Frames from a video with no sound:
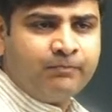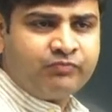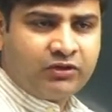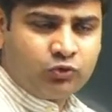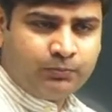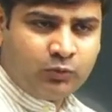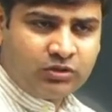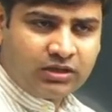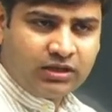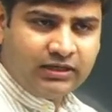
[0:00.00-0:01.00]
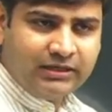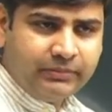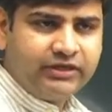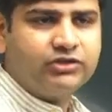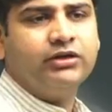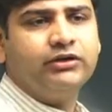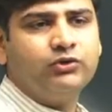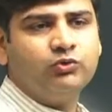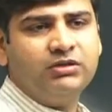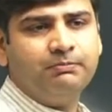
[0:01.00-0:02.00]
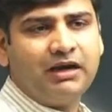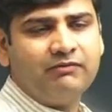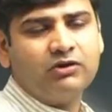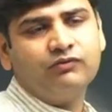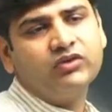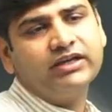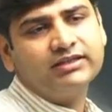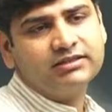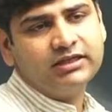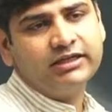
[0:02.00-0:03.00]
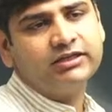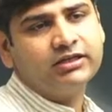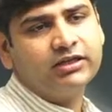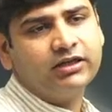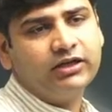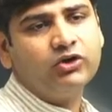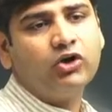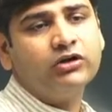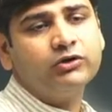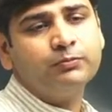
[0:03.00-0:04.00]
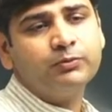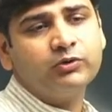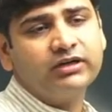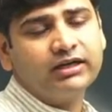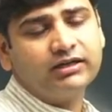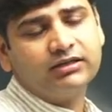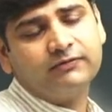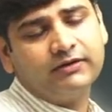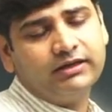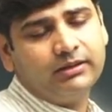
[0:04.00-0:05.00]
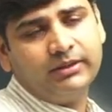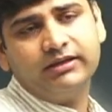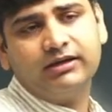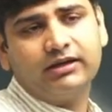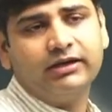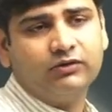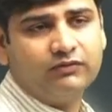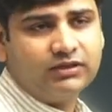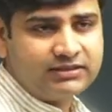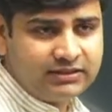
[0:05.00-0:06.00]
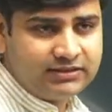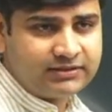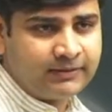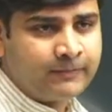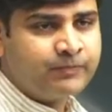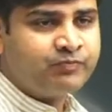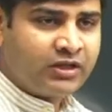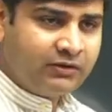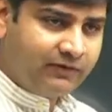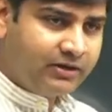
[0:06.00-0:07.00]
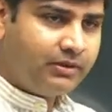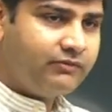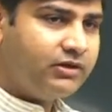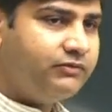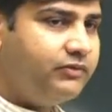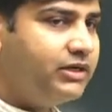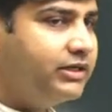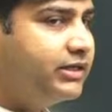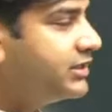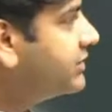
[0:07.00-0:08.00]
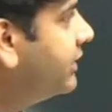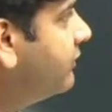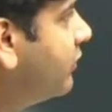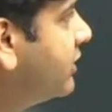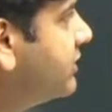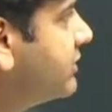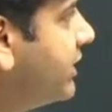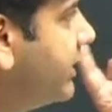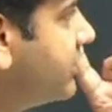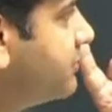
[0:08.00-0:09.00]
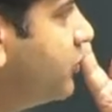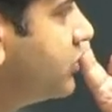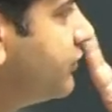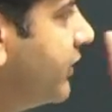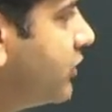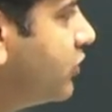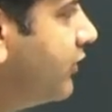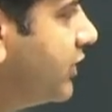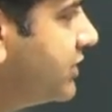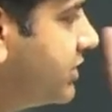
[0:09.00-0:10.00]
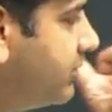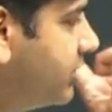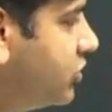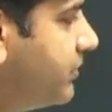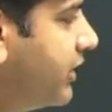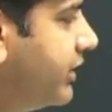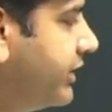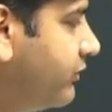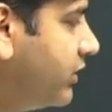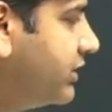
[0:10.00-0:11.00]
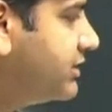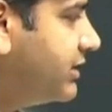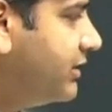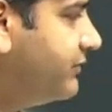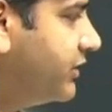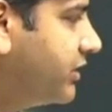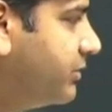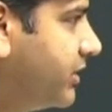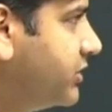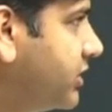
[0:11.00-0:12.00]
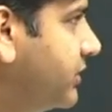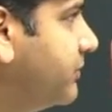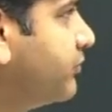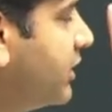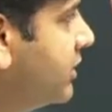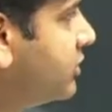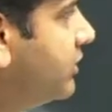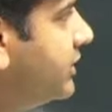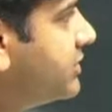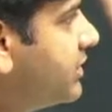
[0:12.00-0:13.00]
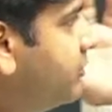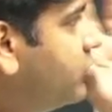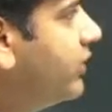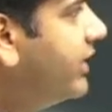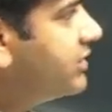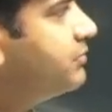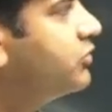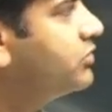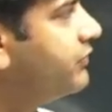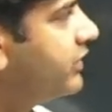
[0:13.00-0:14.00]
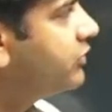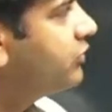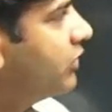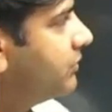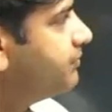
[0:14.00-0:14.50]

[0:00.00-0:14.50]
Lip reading: to put limit to the power of the state in order to protect the fundamental right of the citizen. One by one we will understand what is ex post facto, what is double jeopardy, and what is self-incrimination. So let's come to ex post facto law.